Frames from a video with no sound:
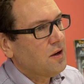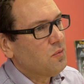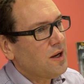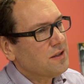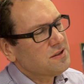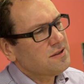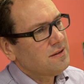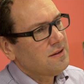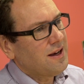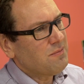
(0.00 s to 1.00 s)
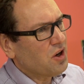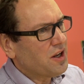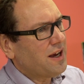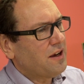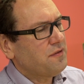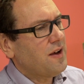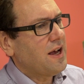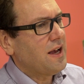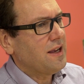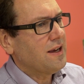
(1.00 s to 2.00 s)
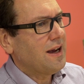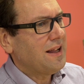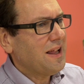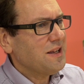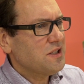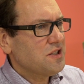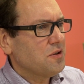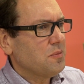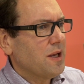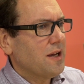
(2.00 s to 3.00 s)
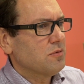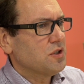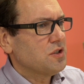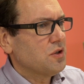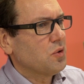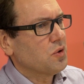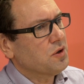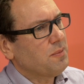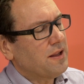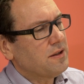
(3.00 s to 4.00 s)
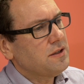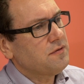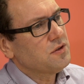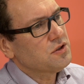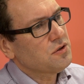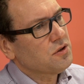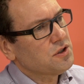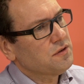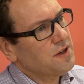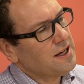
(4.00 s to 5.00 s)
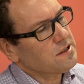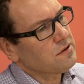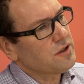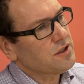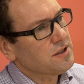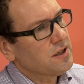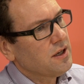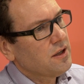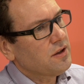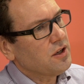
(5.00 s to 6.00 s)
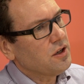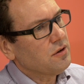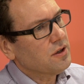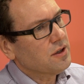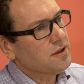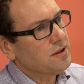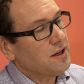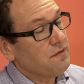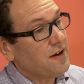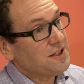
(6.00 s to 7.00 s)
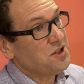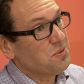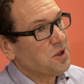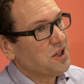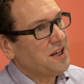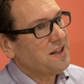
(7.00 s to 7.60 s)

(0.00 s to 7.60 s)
And whilst I'm not an IFA, I like to be able to talk about the different sorts of categories that you can invest your money